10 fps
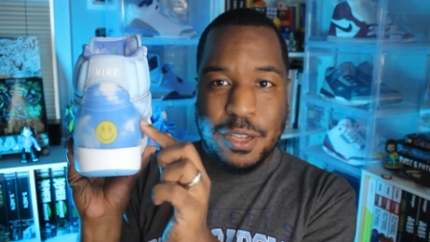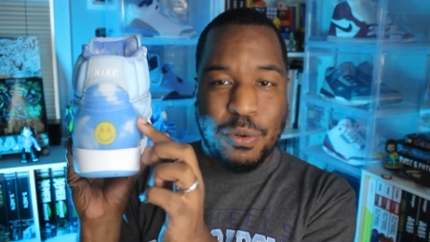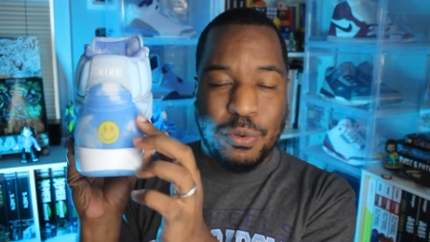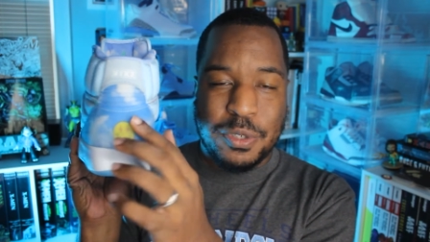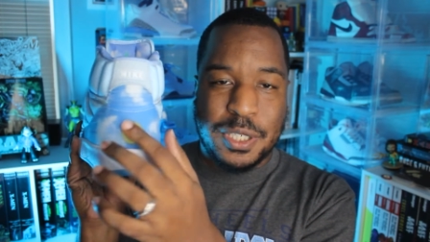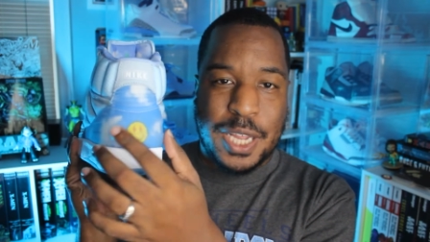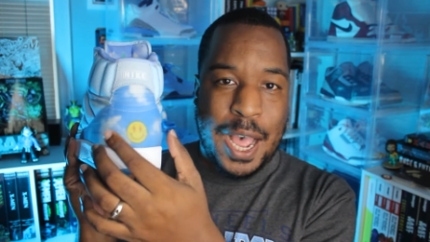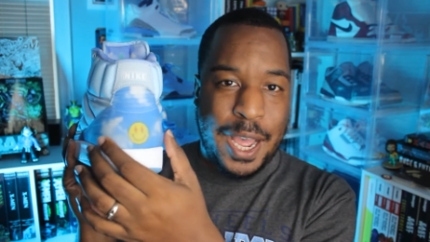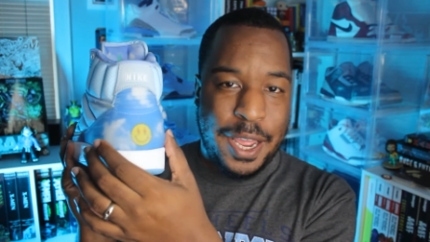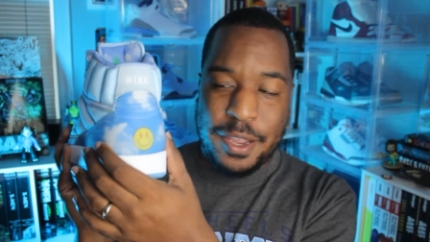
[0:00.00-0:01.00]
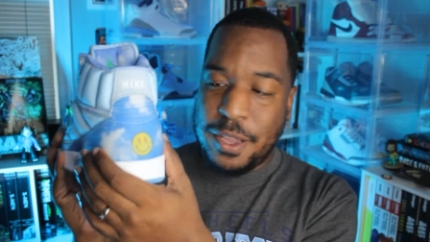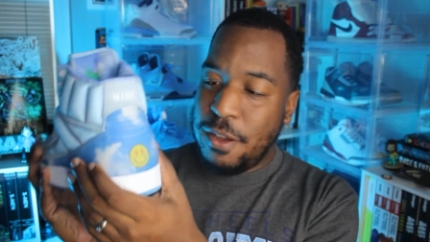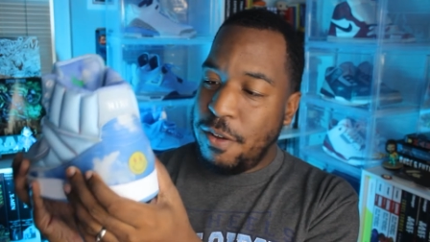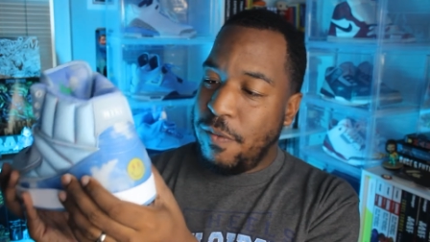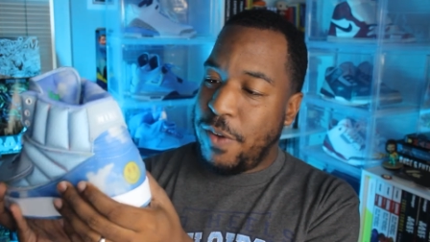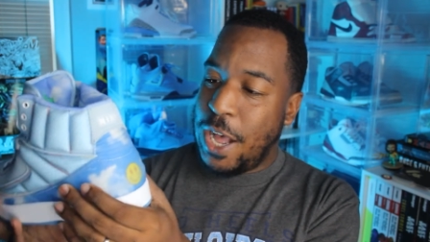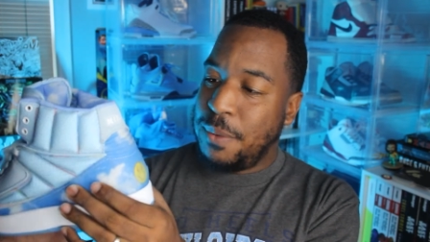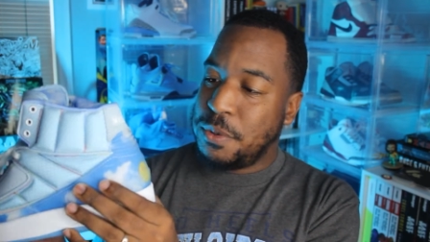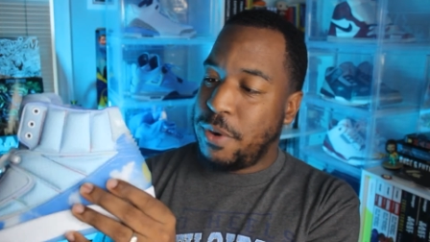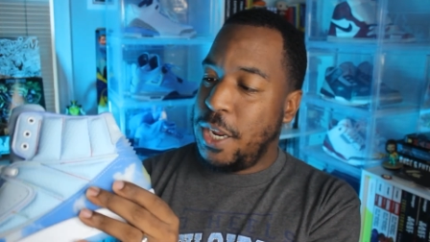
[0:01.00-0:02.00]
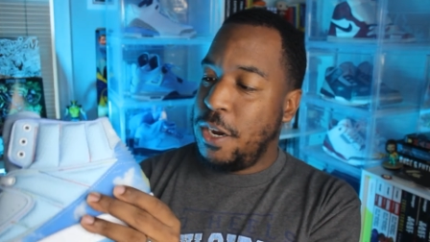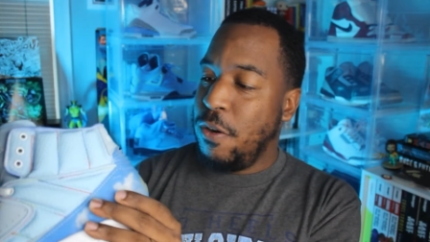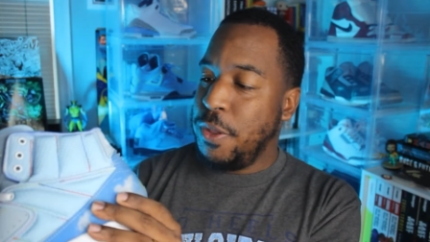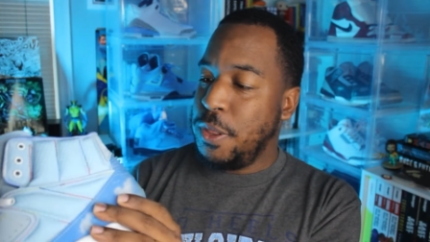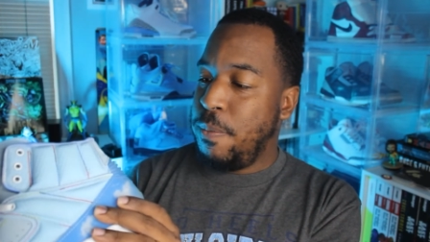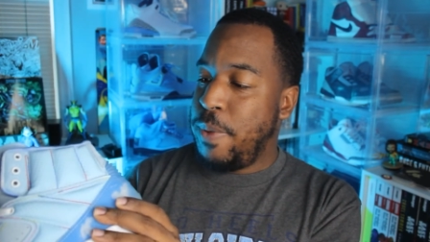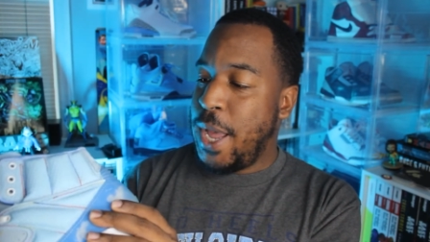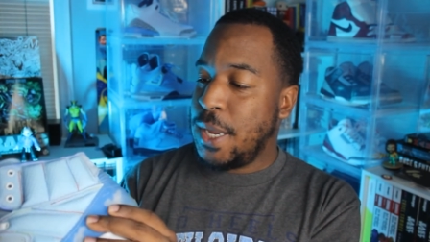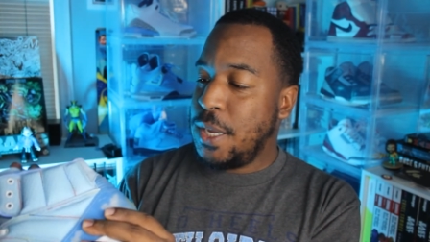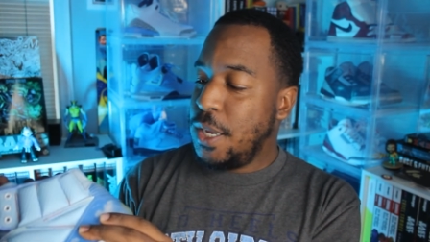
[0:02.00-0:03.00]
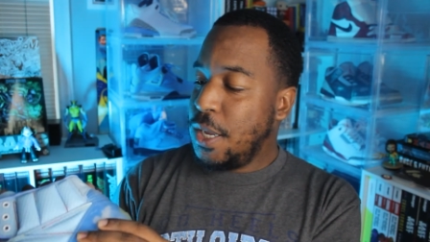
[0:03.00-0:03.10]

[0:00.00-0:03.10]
cool sky vibes right here on the back.